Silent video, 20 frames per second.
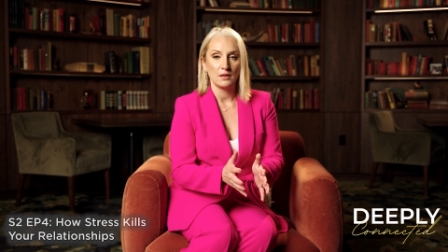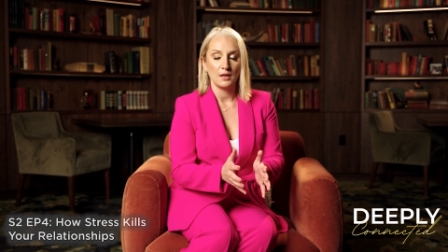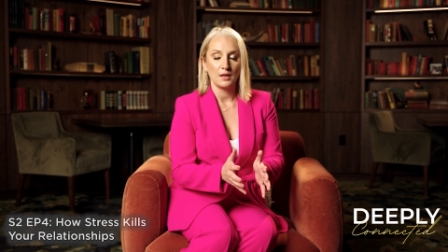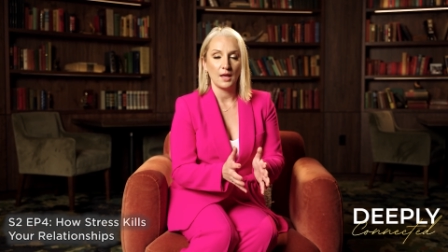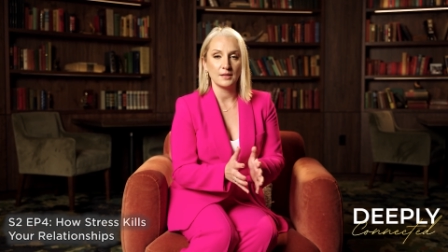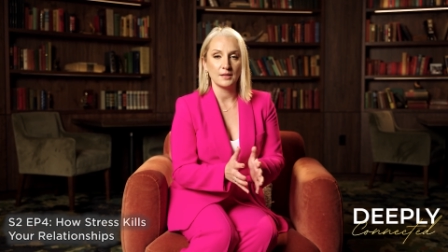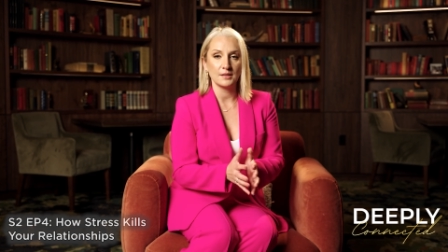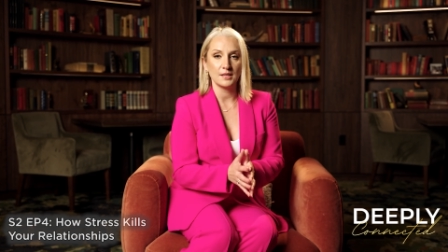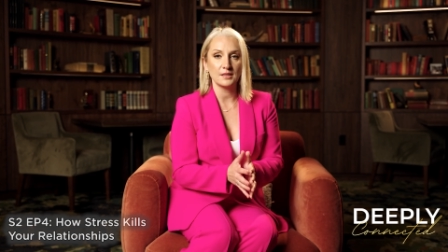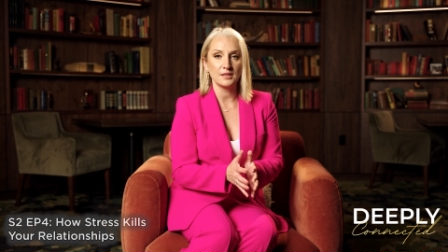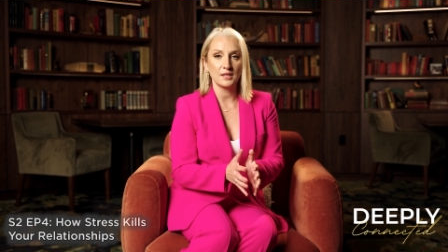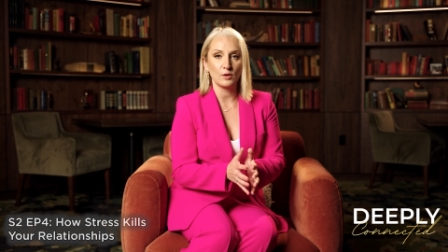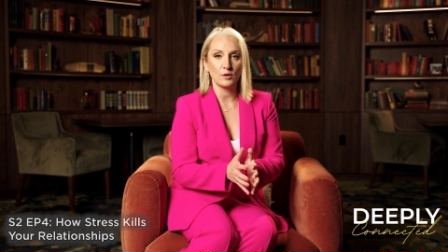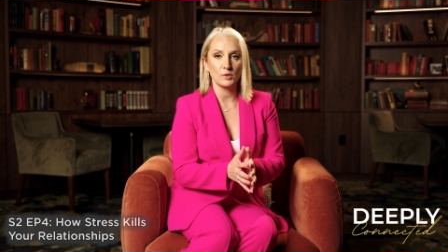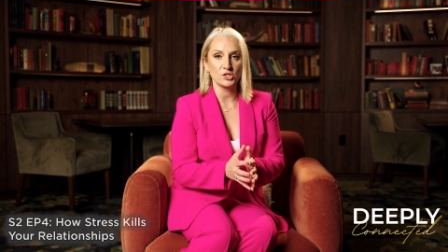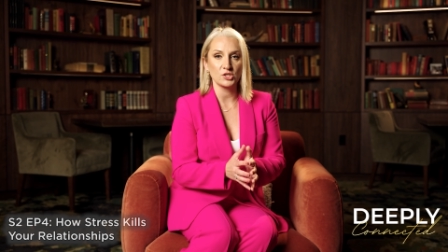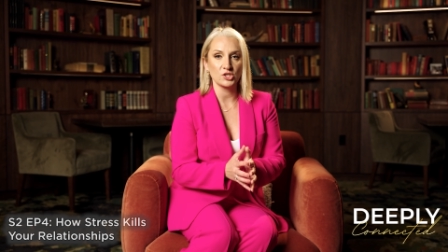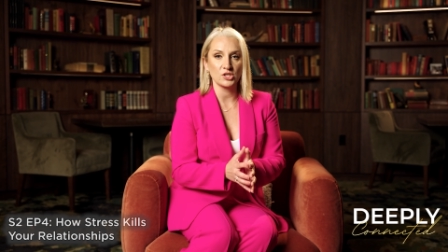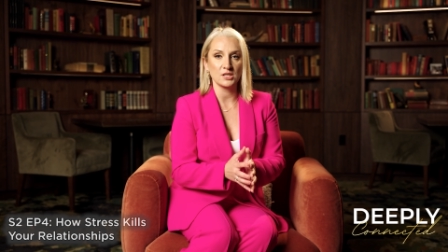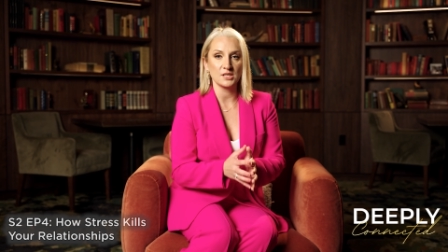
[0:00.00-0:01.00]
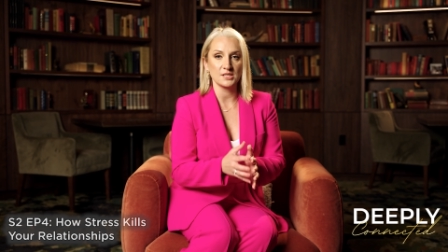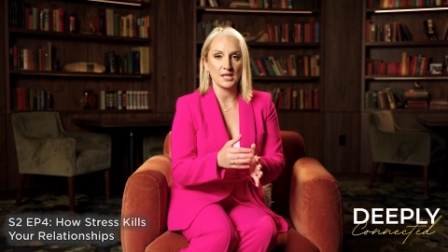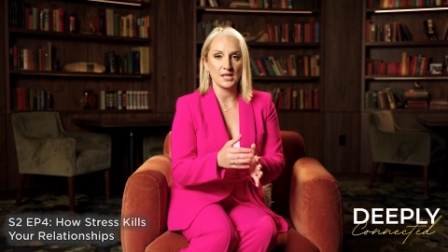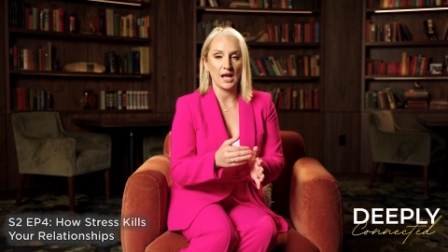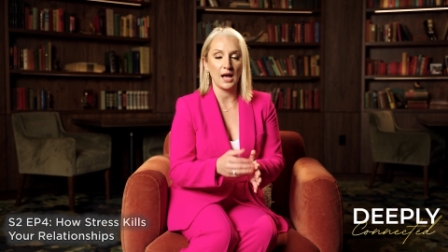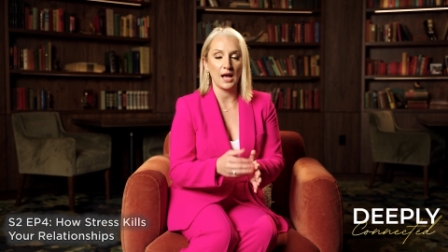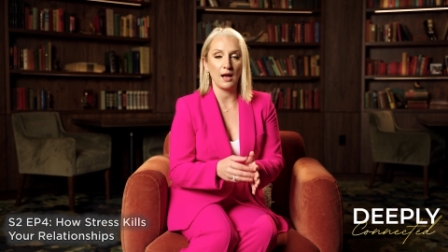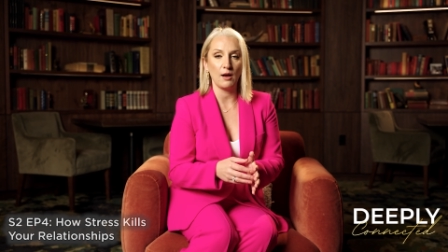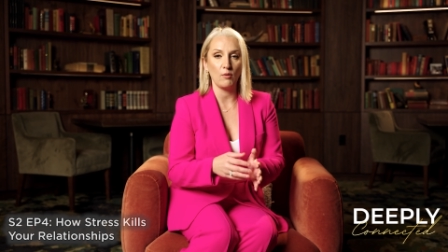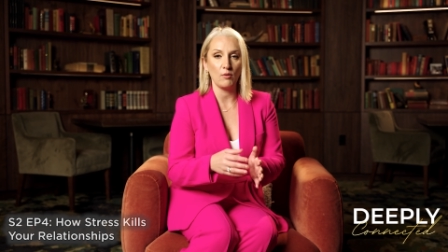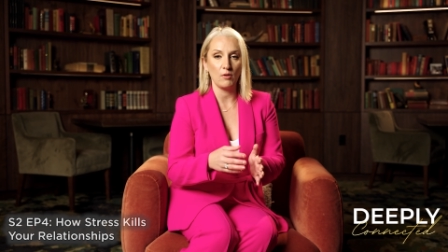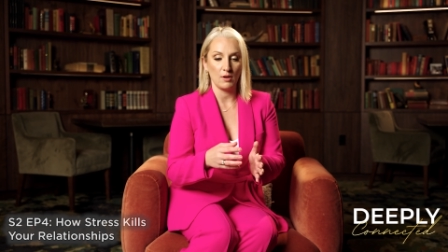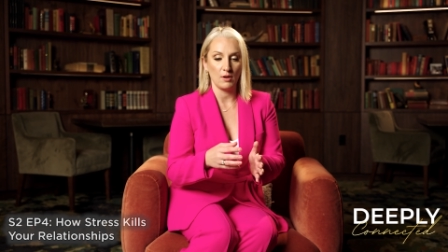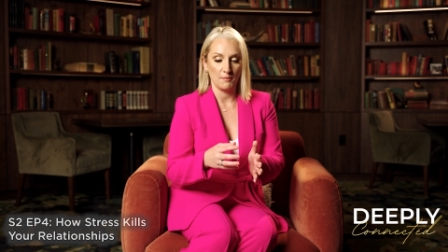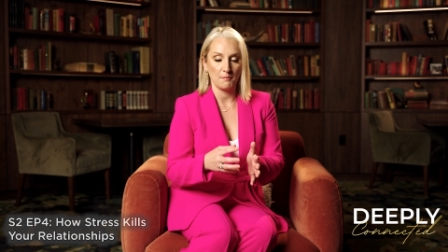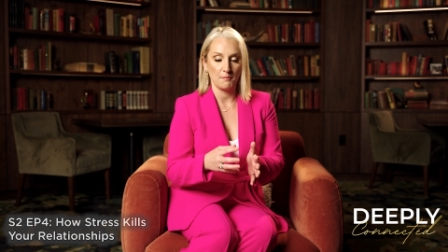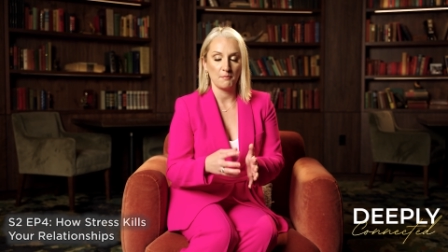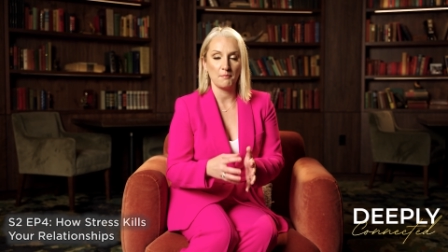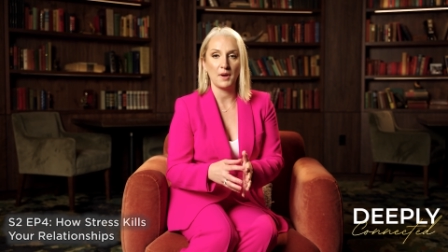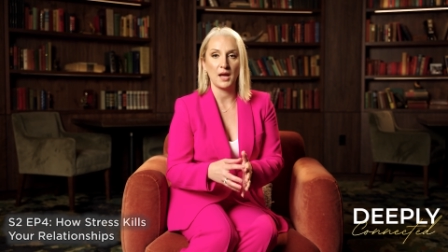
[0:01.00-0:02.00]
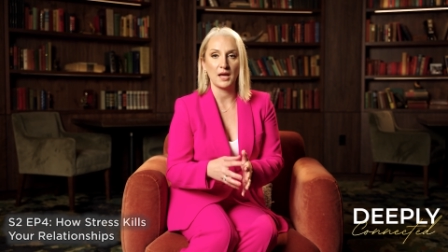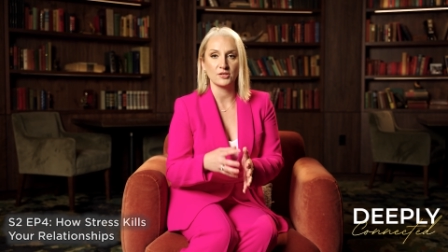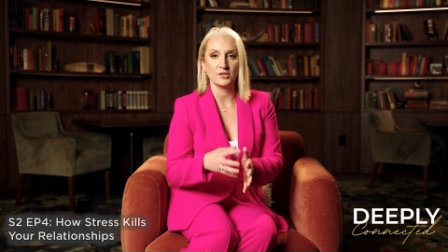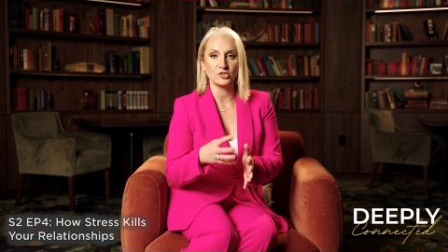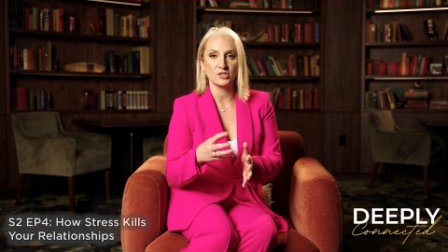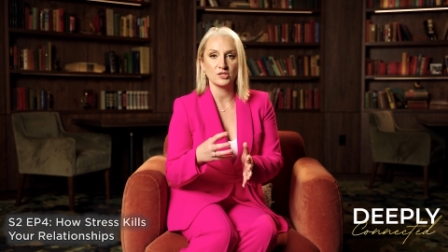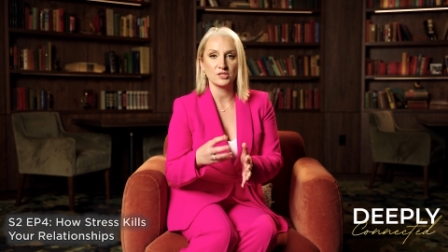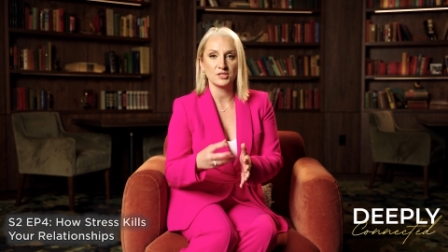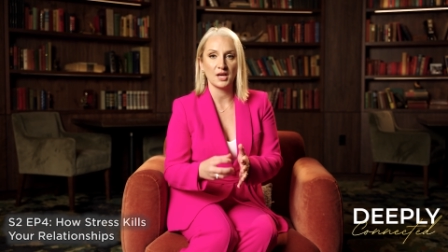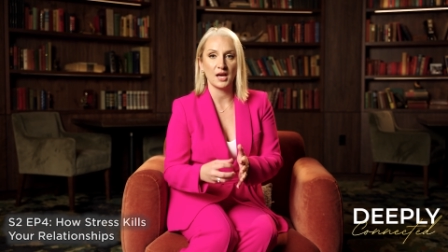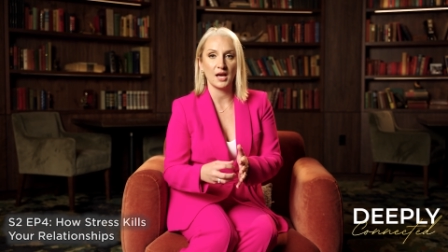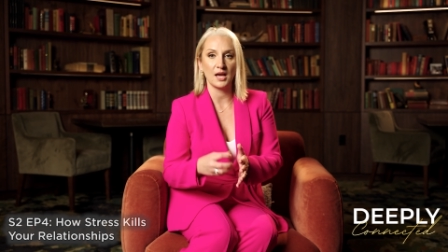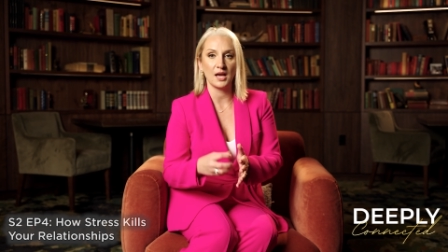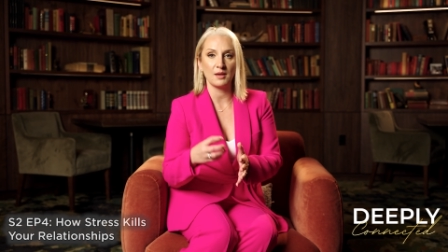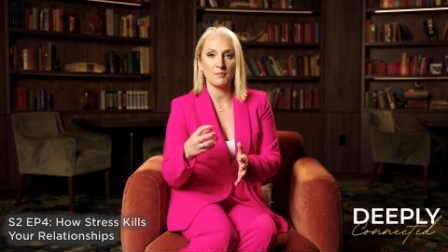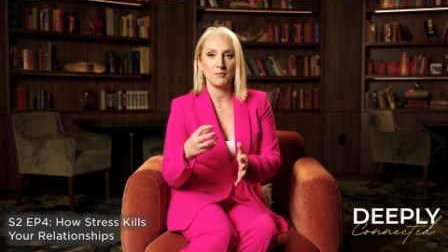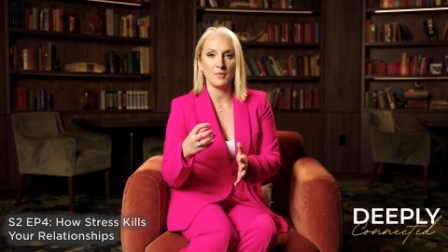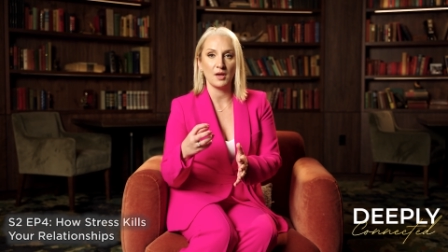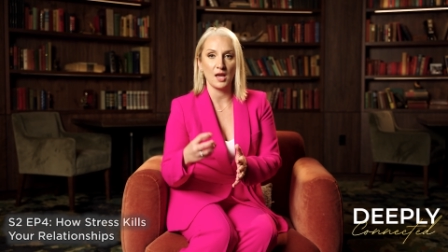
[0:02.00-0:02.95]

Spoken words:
And then the question is, how much time,